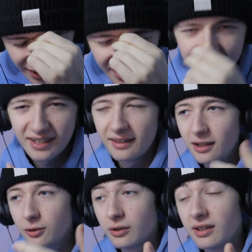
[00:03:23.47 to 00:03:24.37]
been
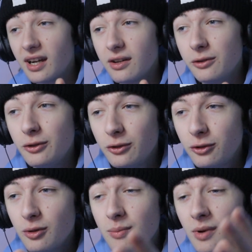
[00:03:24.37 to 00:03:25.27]
listening to a guy on
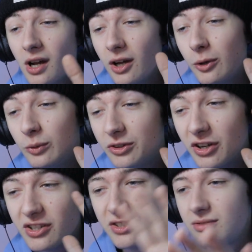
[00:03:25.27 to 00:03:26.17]
YouTube who
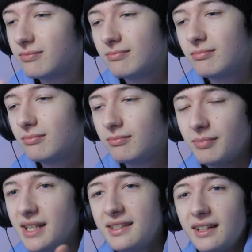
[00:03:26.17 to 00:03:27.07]
does
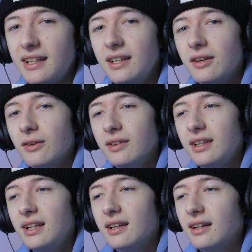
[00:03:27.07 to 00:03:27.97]
basically
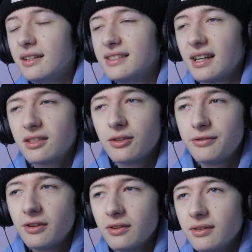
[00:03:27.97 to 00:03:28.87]
only
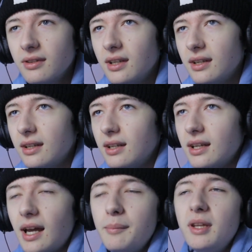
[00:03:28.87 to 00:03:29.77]
saxophone.
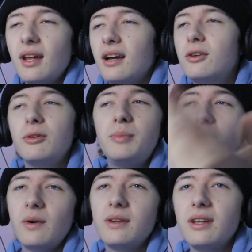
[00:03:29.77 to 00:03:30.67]
I mean, I could be
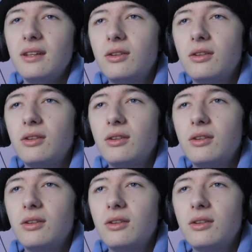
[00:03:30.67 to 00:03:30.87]
wrong,